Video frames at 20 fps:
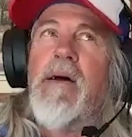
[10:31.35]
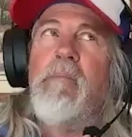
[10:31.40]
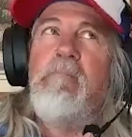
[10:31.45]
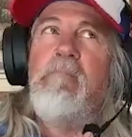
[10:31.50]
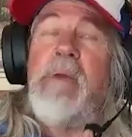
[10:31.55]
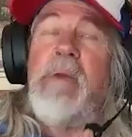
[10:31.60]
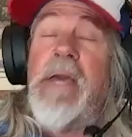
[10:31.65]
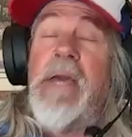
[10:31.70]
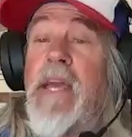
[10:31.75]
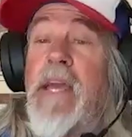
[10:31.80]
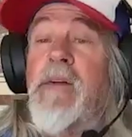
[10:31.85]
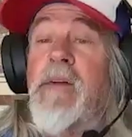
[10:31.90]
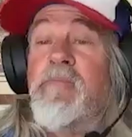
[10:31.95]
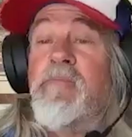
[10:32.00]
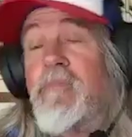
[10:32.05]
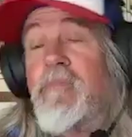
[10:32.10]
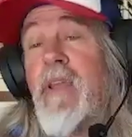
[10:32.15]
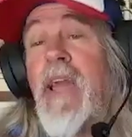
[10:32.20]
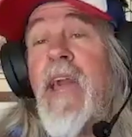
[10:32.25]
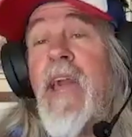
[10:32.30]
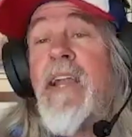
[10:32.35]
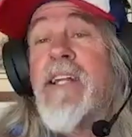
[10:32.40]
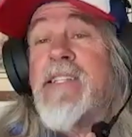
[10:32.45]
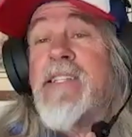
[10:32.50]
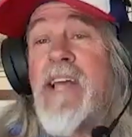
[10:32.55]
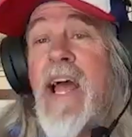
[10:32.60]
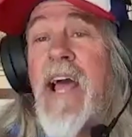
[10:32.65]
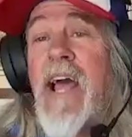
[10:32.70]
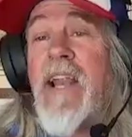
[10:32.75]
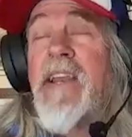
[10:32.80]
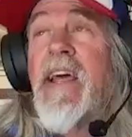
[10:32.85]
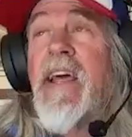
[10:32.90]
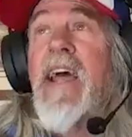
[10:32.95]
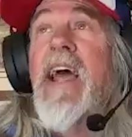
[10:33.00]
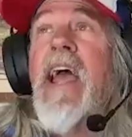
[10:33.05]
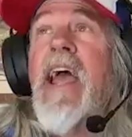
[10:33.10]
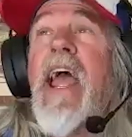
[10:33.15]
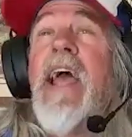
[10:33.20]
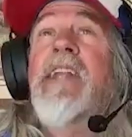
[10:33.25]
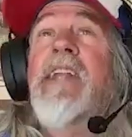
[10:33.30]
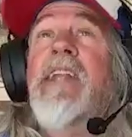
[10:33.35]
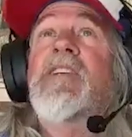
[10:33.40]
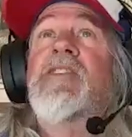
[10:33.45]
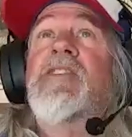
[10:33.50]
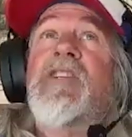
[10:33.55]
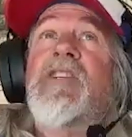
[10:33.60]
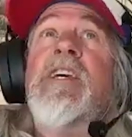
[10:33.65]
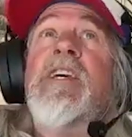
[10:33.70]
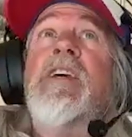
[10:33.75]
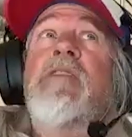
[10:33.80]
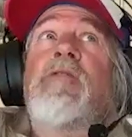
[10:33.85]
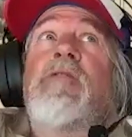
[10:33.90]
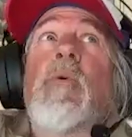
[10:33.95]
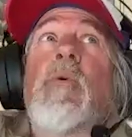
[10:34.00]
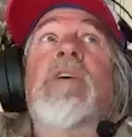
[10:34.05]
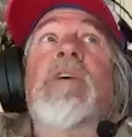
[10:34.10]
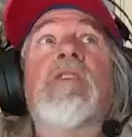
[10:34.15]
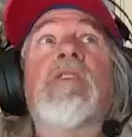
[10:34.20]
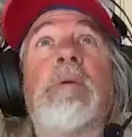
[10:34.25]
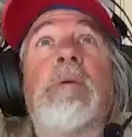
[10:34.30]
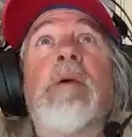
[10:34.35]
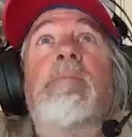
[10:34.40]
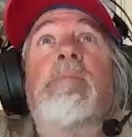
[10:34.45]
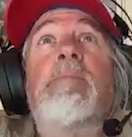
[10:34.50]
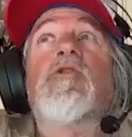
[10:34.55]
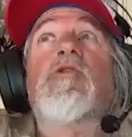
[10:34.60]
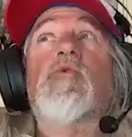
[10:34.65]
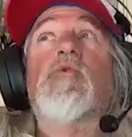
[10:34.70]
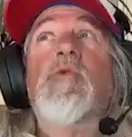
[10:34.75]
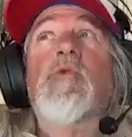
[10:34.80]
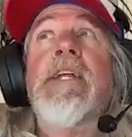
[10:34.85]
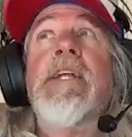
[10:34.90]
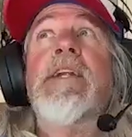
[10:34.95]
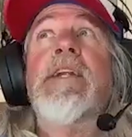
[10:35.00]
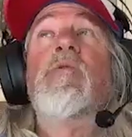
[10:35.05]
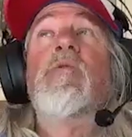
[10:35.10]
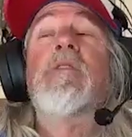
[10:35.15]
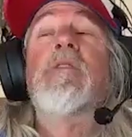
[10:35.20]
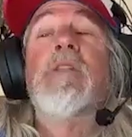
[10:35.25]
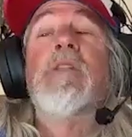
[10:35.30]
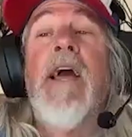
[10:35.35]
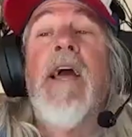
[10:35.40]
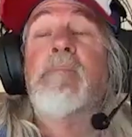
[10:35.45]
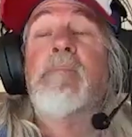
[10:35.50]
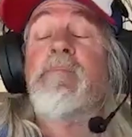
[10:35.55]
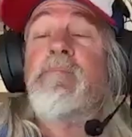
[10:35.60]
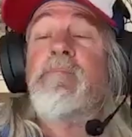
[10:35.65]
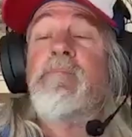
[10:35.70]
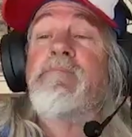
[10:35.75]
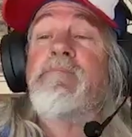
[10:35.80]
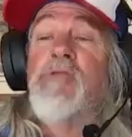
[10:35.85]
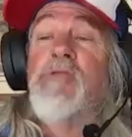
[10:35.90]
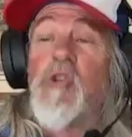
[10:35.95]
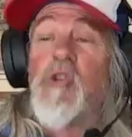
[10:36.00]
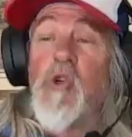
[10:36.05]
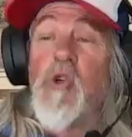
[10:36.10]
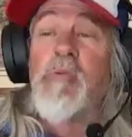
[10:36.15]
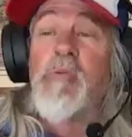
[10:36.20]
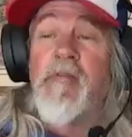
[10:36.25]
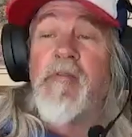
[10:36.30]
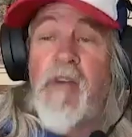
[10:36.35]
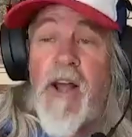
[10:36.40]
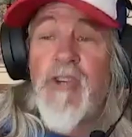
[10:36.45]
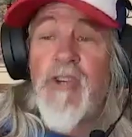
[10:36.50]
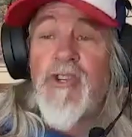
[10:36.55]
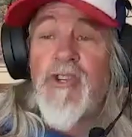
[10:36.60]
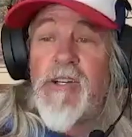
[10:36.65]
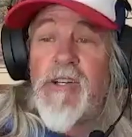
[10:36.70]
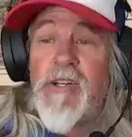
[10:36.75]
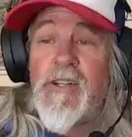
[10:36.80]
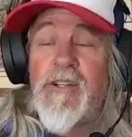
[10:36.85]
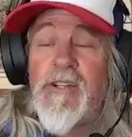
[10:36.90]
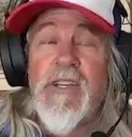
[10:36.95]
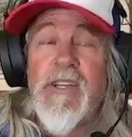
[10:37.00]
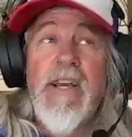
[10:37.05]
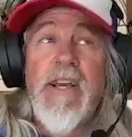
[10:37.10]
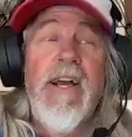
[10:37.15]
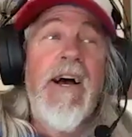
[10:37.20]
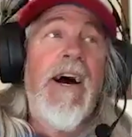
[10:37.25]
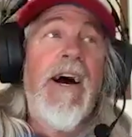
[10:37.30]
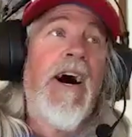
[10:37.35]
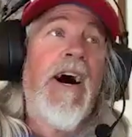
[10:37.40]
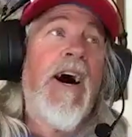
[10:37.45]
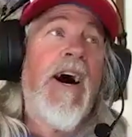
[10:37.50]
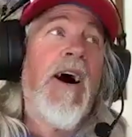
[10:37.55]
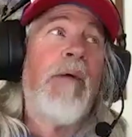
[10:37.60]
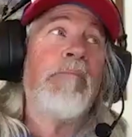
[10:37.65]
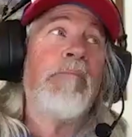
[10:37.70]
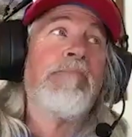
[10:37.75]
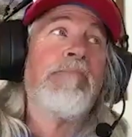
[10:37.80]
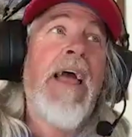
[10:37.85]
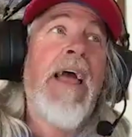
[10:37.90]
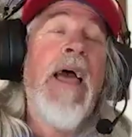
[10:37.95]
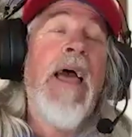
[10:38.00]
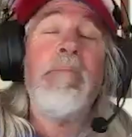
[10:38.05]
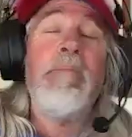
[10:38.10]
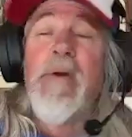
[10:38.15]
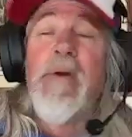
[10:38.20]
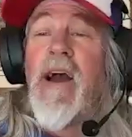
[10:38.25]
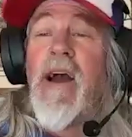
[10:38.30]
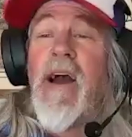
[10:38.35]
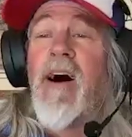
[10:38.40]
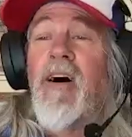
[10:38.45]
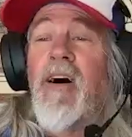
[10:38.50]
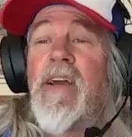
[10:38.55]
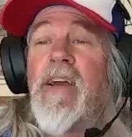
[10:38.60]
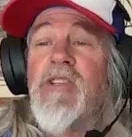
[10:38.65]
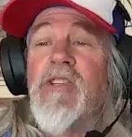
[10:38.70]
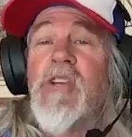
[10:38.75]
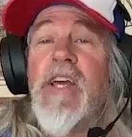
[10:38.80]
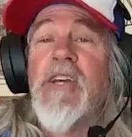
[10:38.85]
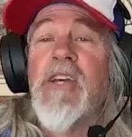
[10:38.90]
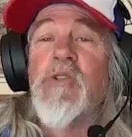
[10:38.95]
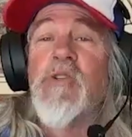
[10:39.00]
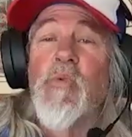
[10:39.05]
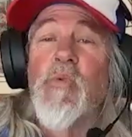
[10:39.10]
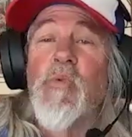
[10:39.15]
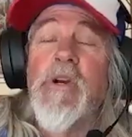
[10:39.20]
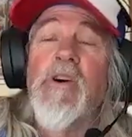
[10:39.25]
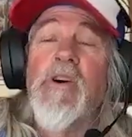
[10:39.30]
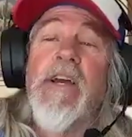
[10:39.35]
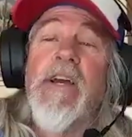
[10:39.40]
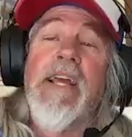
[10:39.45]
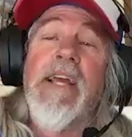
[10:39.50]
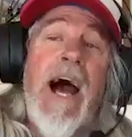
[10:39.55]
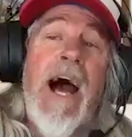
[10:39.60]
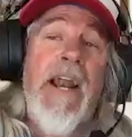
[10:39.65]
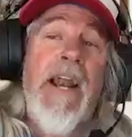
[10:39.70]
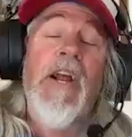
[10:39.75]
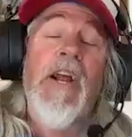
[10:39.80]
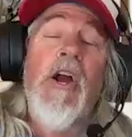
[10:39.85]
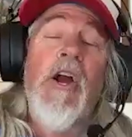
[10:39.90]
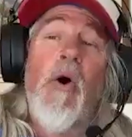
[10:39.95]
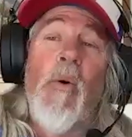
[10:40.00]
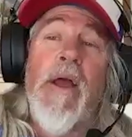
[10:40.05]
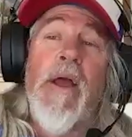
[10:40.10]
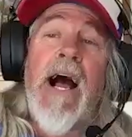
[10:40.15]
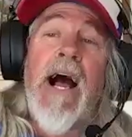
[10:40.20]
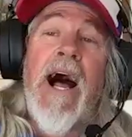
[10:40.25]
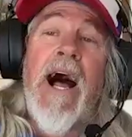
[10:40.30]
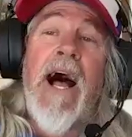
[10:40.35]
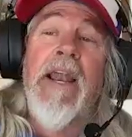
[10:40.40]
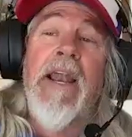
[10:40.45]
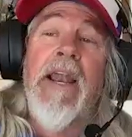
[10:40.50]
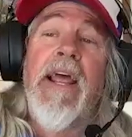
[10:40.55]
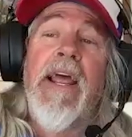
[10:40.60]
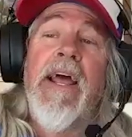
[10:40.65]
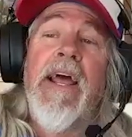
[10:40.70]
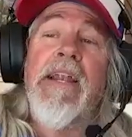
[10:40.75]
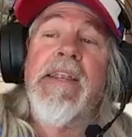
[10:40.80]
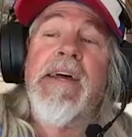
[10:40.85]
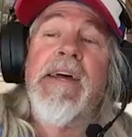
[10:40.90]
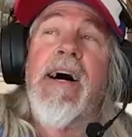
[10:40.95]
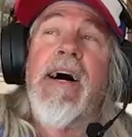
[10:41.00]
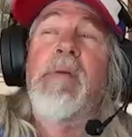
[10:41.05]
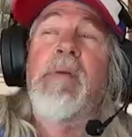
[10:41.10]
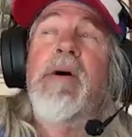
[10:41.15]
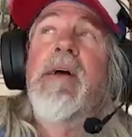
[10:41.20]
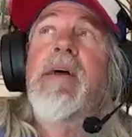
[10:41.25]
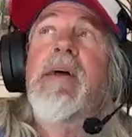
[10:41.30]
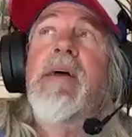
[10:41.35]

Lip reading: be and attend, and to see, if you want to see people treated like true professionals, NPL is really got it going on. And